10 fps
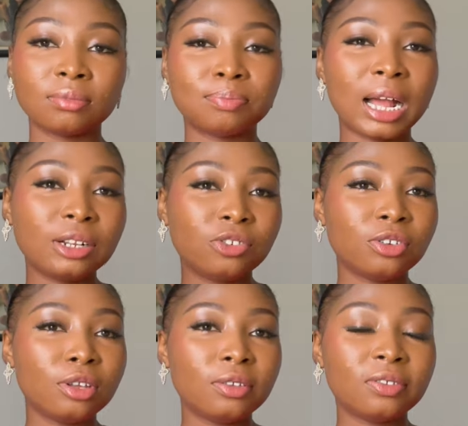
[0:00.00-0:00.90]

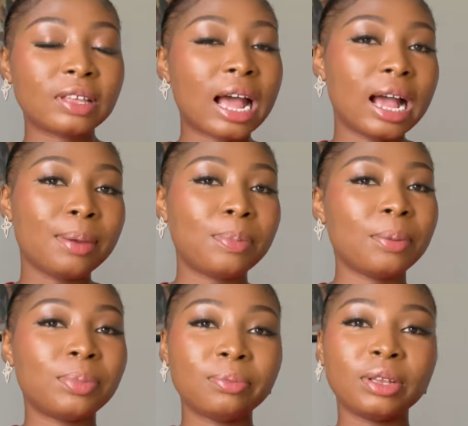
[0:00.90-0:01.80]
patches,
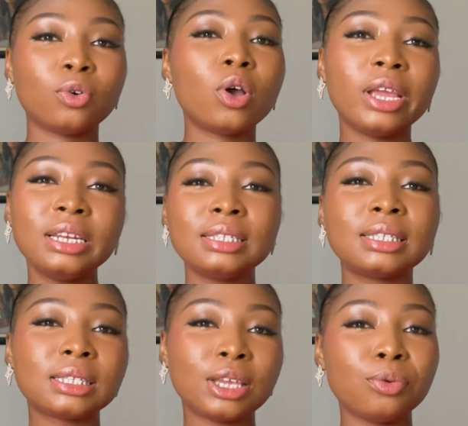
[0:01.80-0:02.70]
hyperpigment, or any
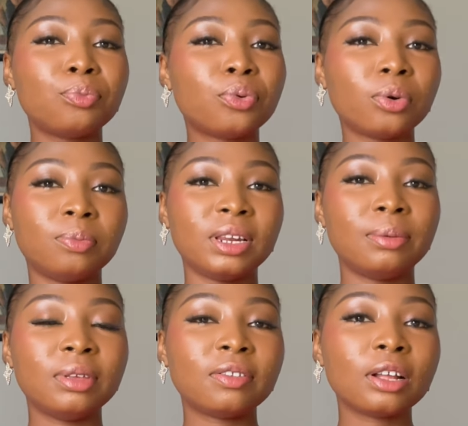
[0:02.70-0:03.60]
skin
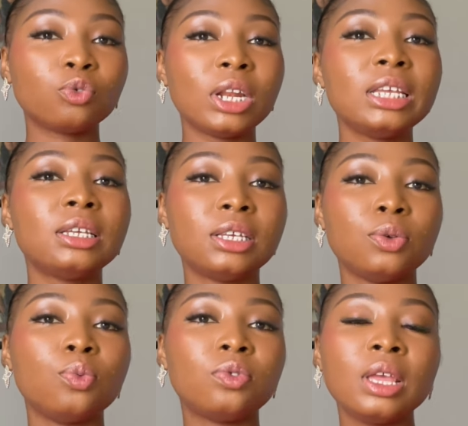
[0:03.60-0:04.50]
problem? It actually
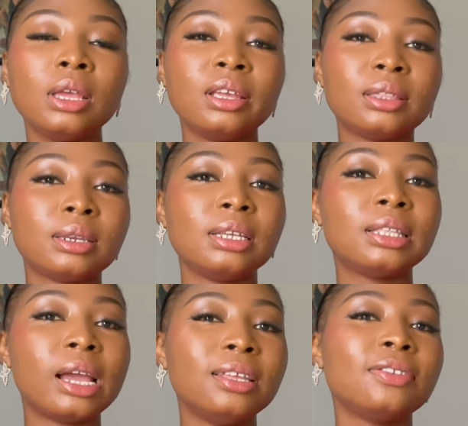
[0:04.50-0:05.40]
heals
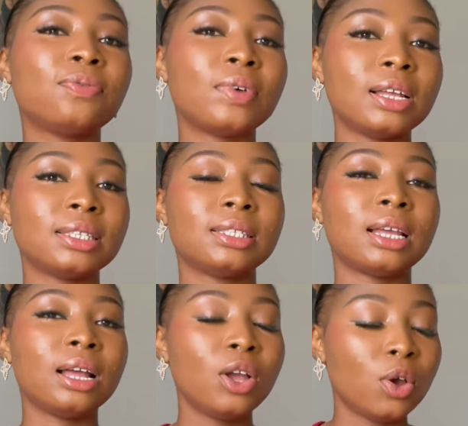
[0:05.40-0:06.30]
3 times
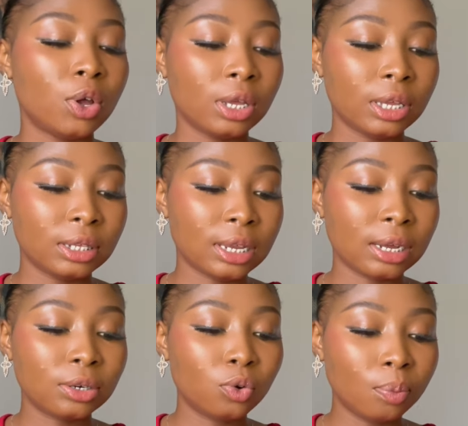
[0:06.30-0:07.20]
faster
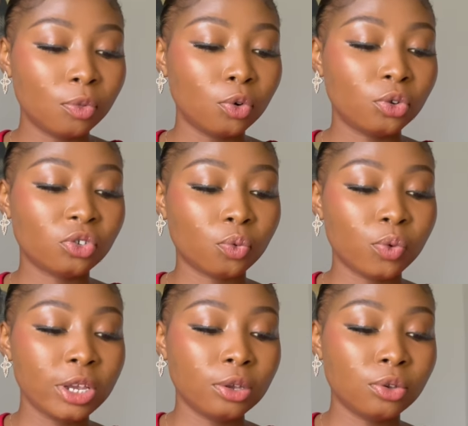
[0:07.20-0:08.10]
than normal
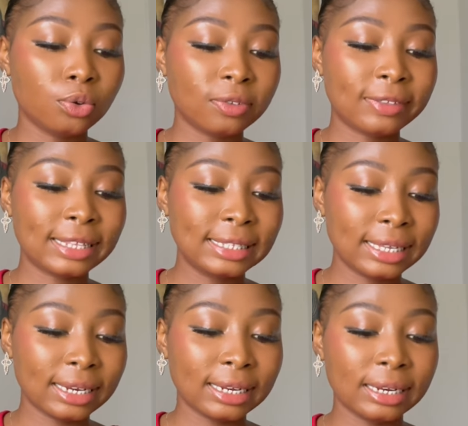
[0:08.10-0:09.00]
lotion when you use
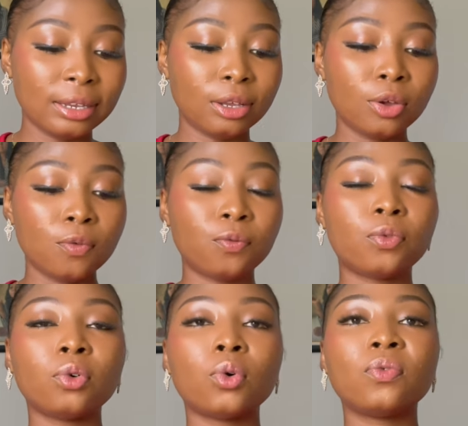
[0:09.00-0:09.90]
daily
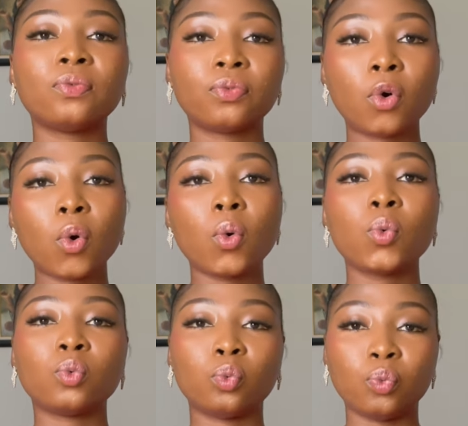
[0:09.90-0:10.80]
for 4
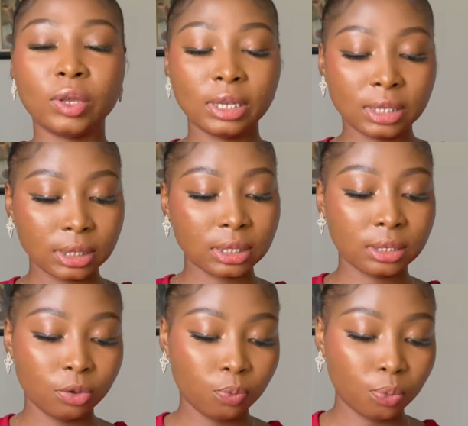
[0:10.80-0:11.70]
weeks.
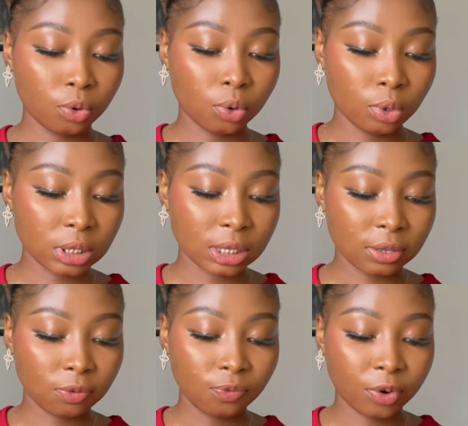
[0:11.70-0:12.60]
This product
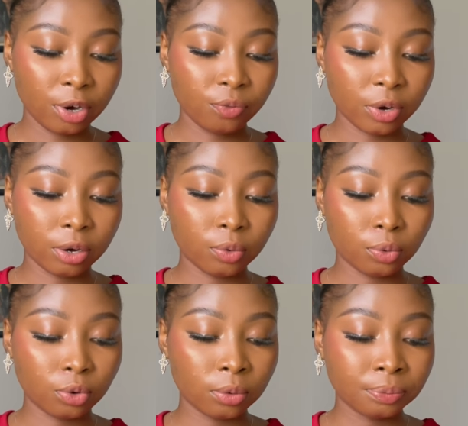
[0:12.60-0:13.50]
is very, very good.